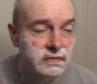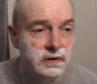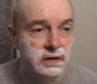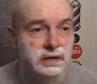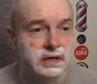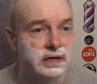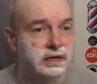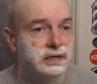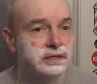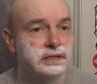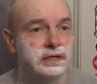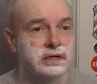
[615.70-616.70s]
Very
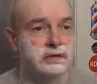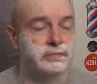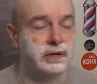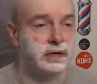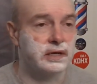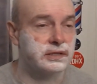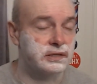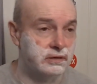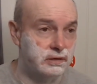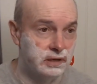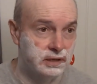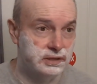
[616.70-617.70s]
nice. Second pass
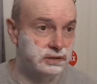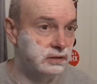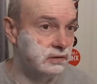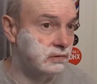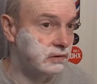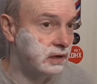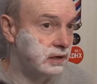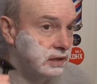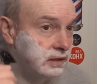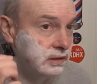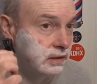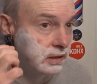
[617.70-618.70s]
across the
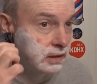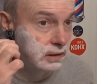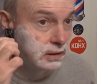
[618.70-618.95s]
grain.